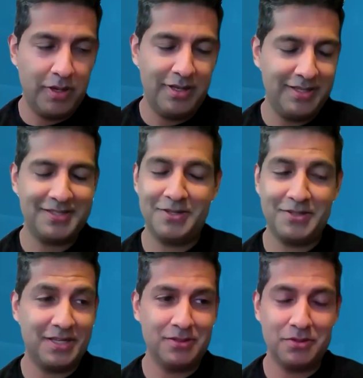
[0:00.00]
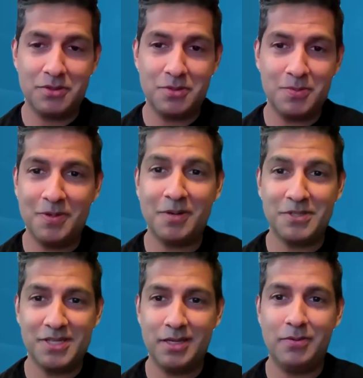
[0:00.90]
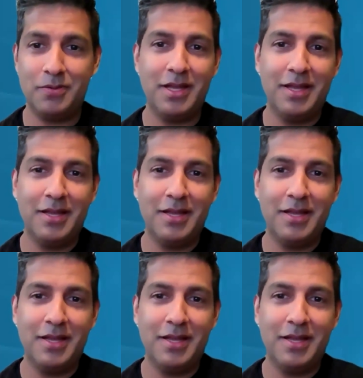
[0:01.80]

is going to sound so stupid, but I'm going to say it anyway.